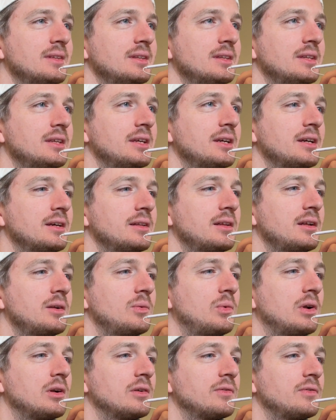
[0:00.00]
Yeah, a lot of
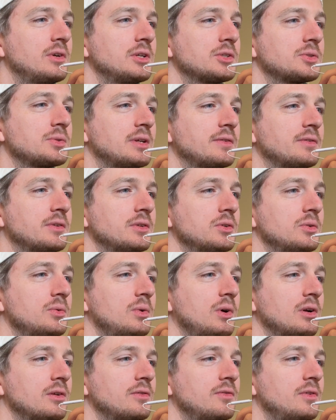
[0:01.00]
waterfalls. We'll have to do a
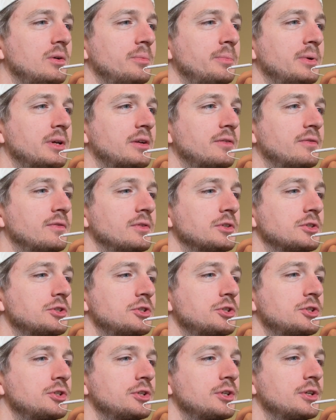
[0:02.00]
waterfall pick for
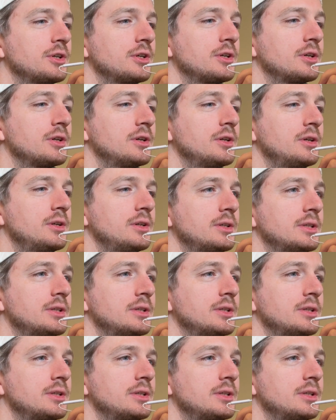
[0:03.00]
sure.